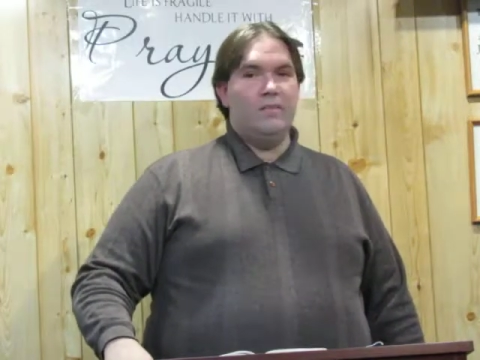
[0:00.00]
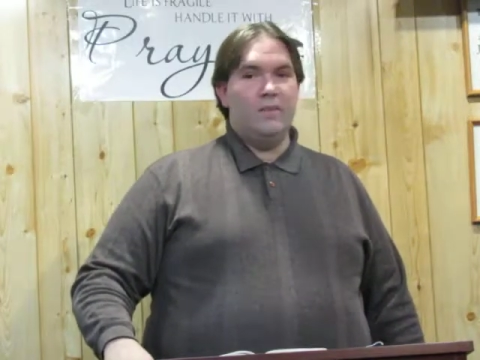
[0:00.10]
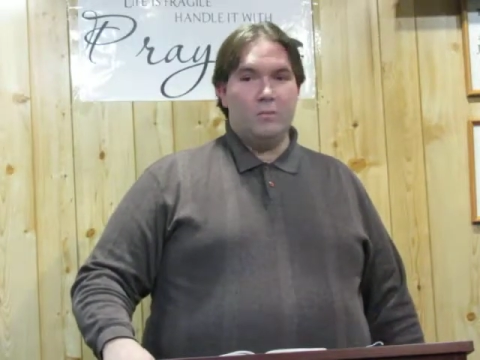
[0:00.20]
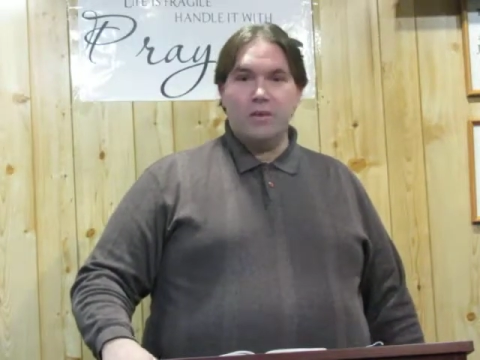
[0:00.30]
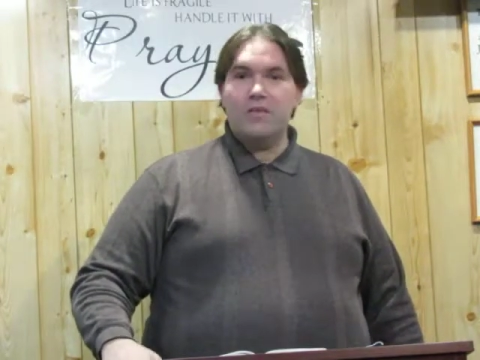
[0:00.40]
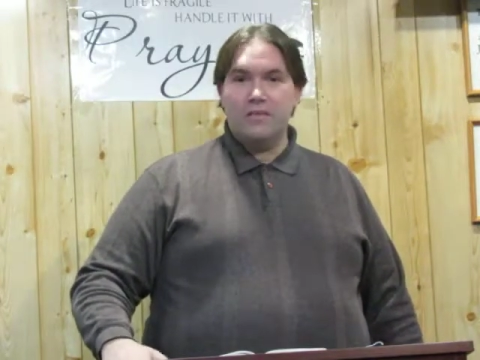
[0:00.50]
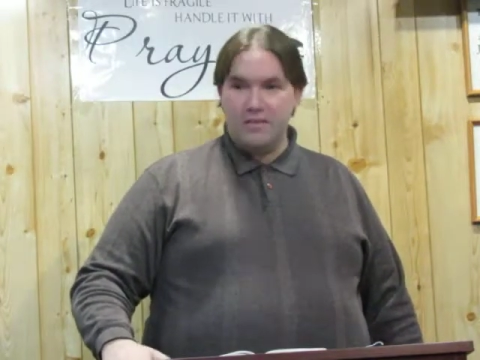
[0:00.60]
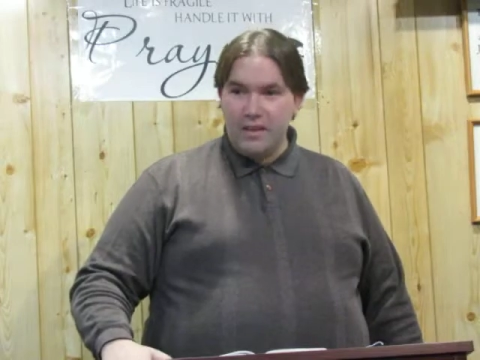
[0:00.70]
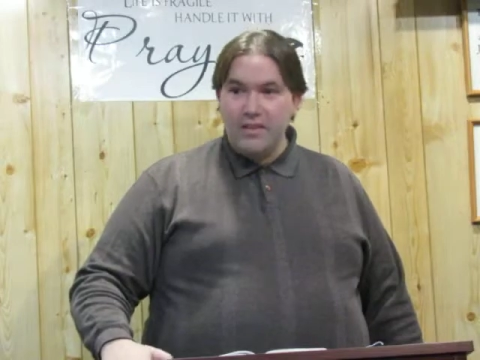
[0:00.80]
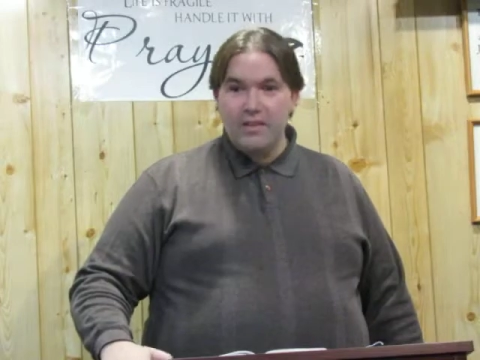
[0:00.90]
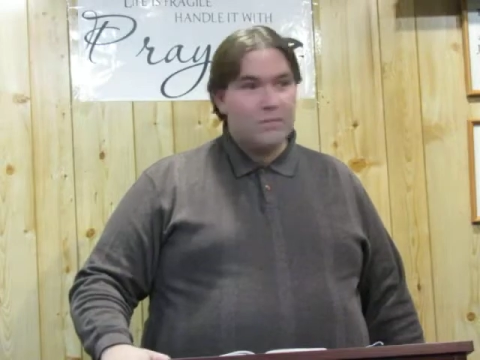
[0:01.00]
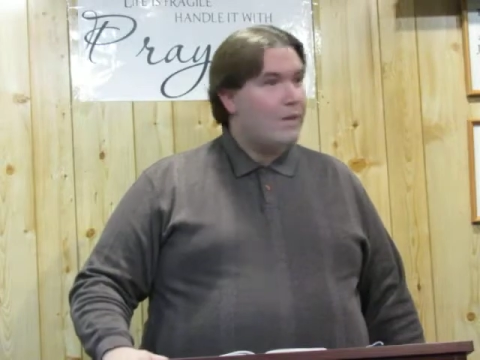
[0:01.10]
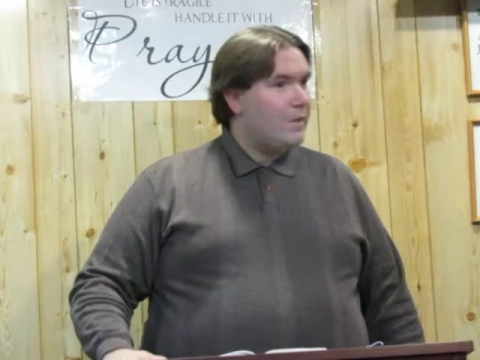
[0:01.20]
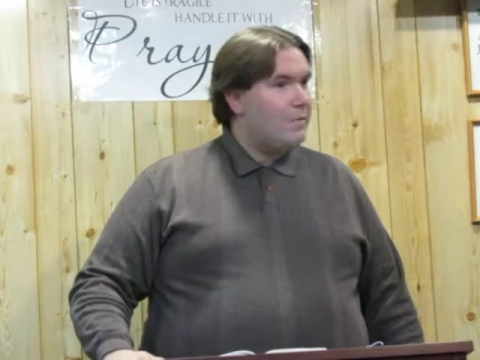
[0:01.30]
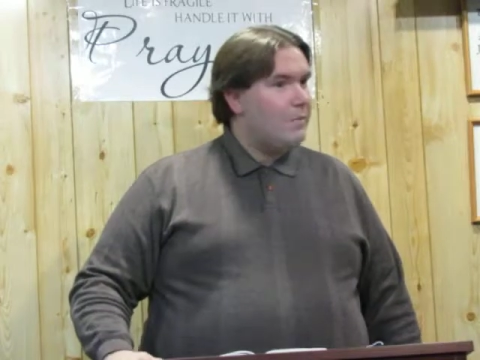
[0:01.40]
it's because of sin that's
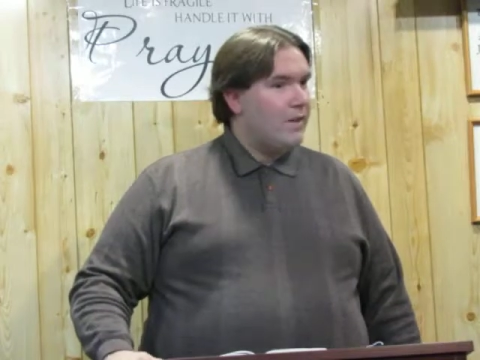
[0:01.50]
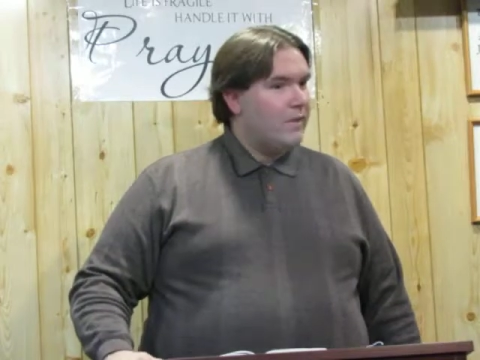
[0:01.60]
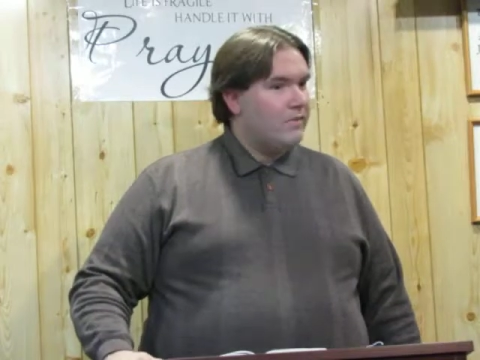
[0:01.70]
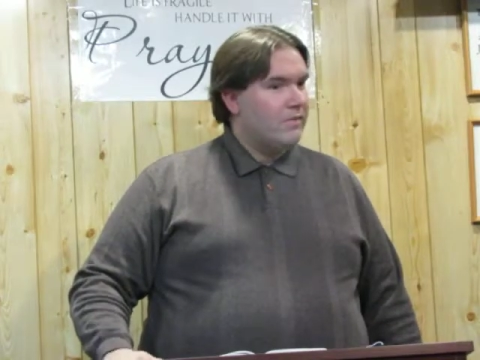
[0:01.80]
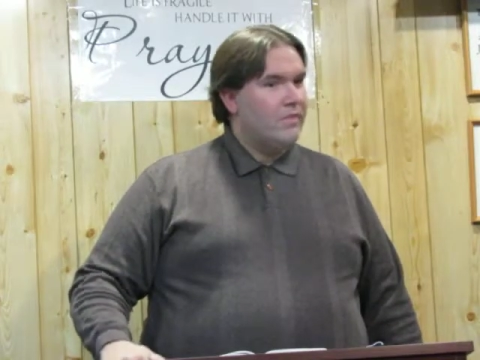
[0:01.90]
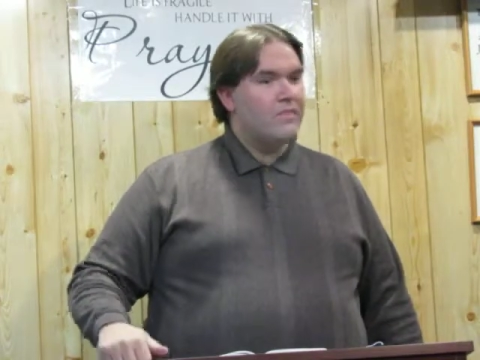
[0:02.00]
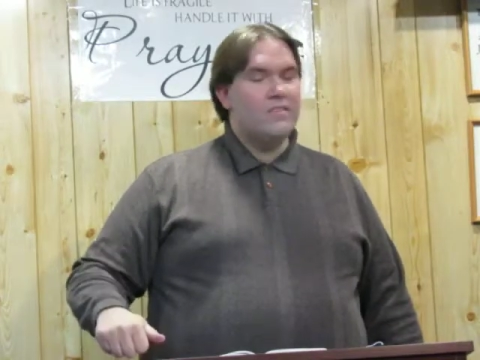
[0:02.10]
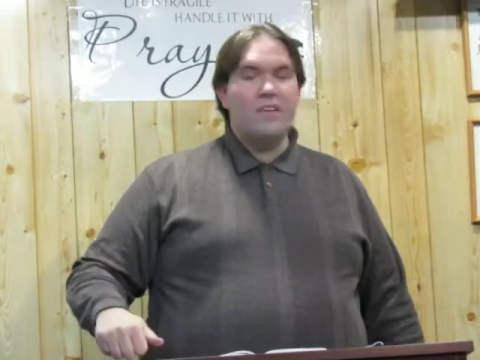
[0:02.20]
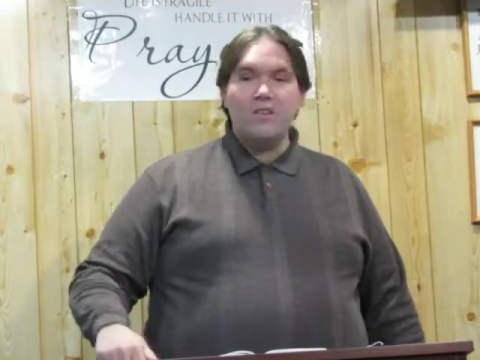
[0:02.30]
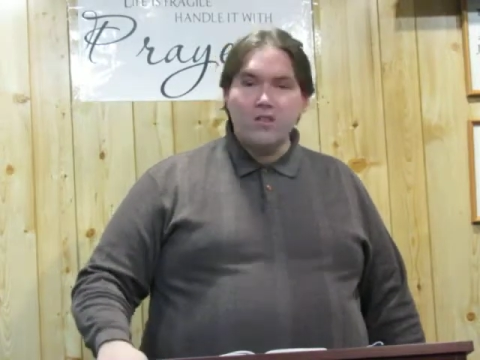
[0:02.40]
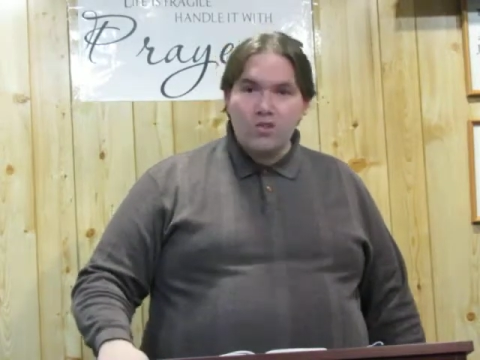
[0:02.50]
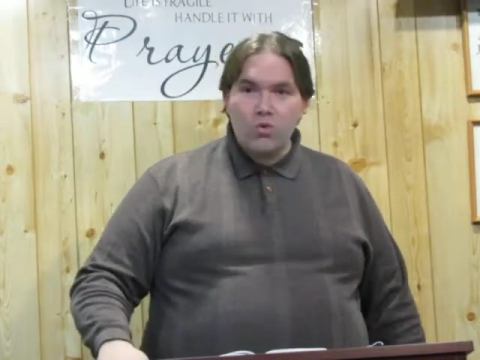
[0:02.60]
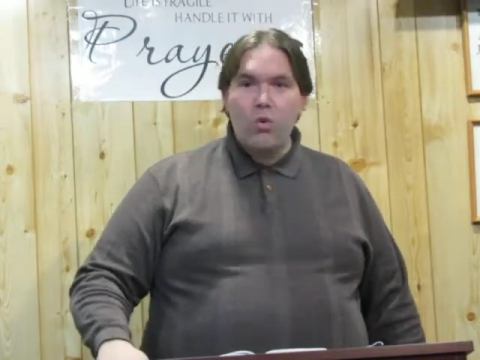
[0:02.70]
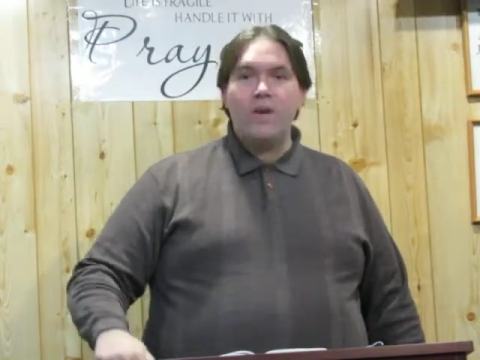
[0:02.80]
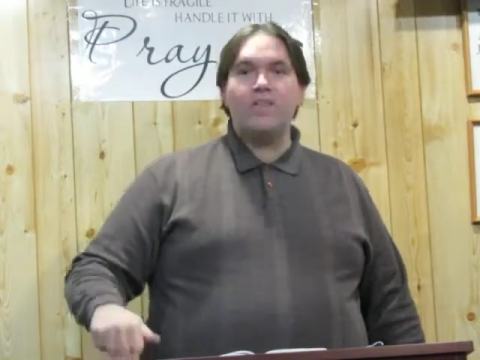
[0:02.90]
made him a mess. Sin
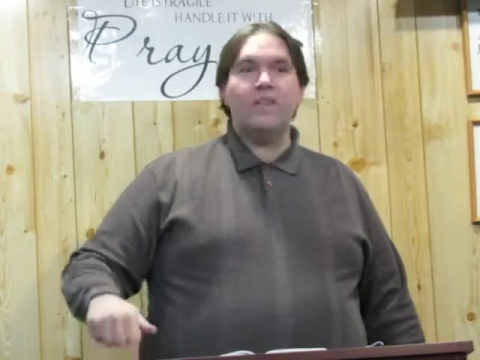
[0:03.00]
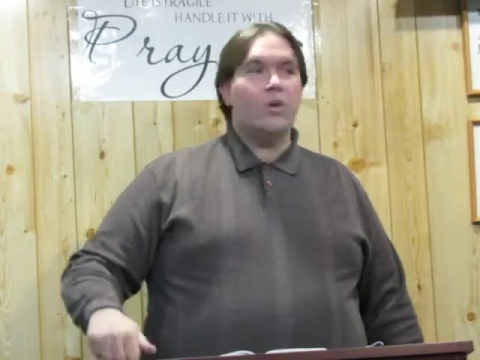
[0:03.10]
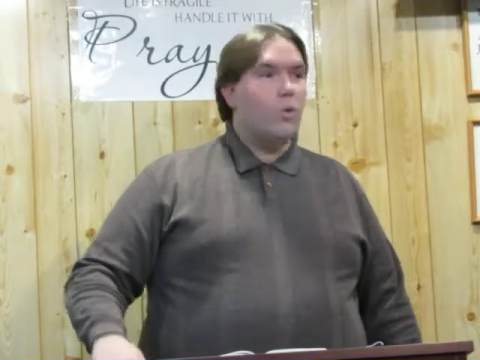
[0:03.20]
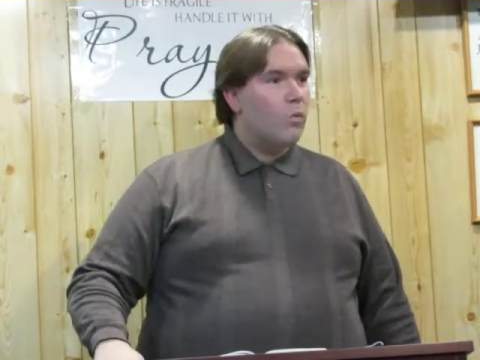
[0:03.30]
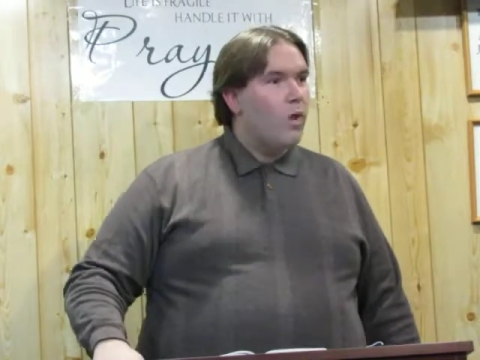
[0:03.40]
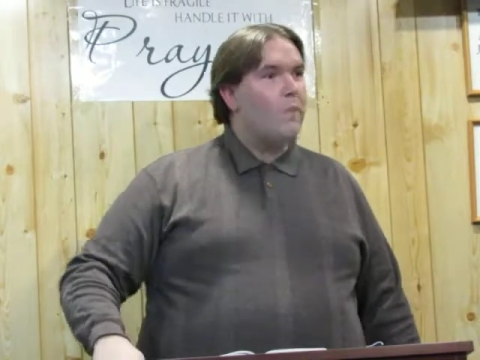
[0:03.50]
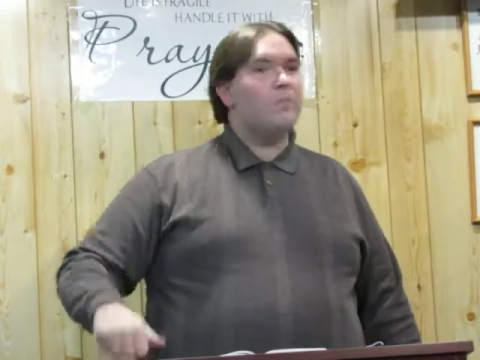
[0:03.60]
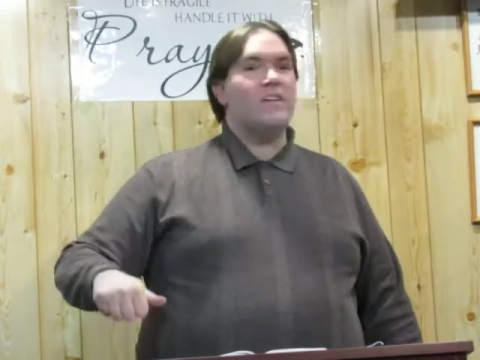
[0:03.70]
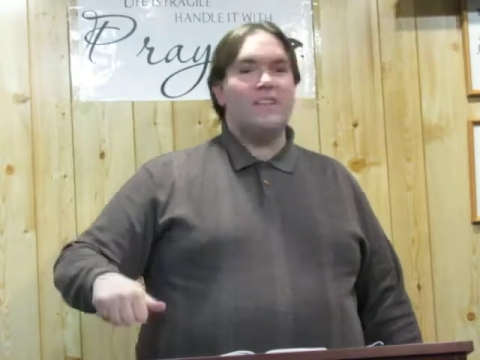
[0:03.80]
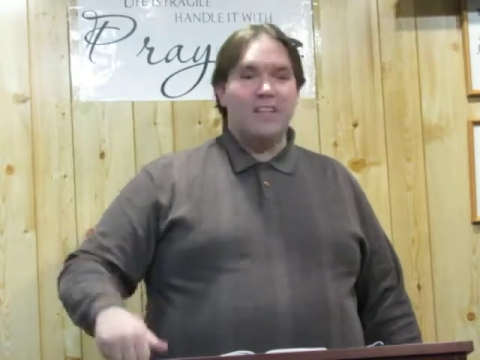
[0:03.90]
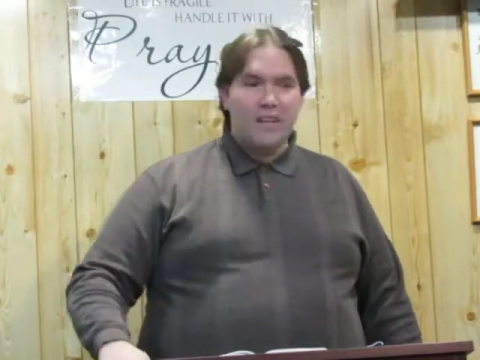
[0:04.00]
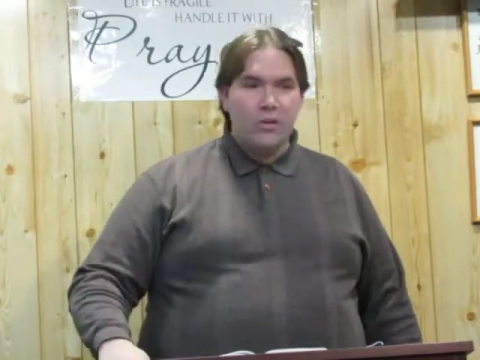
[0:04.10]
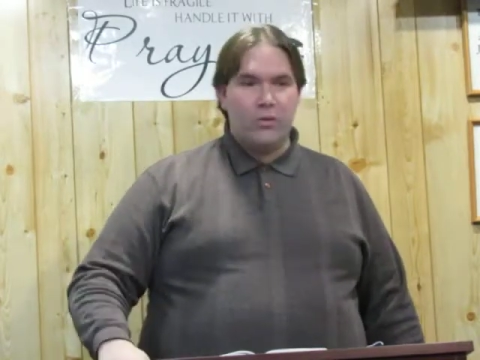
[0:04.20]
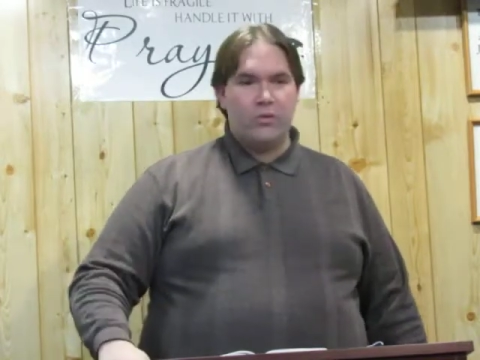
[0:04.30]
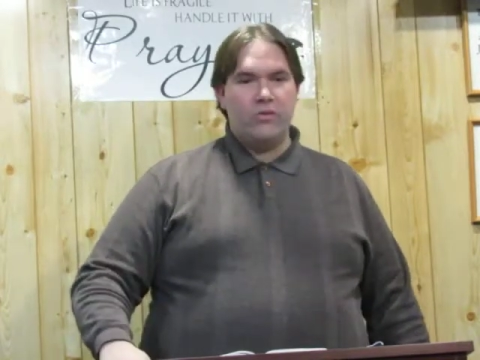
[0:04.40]
destroys, it corrupts, it
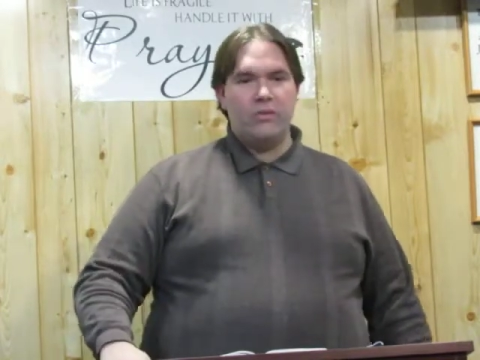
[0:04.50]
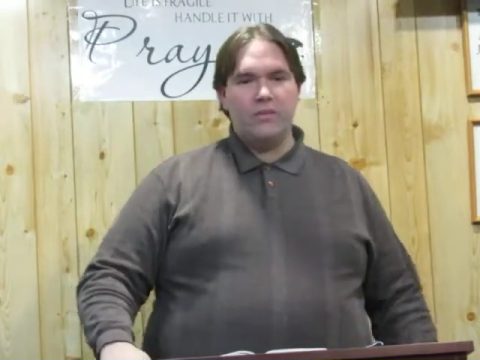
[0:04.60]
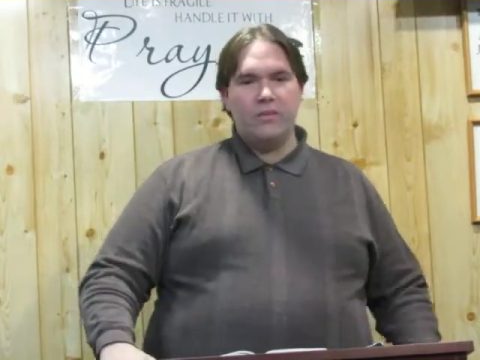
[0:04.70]
kills.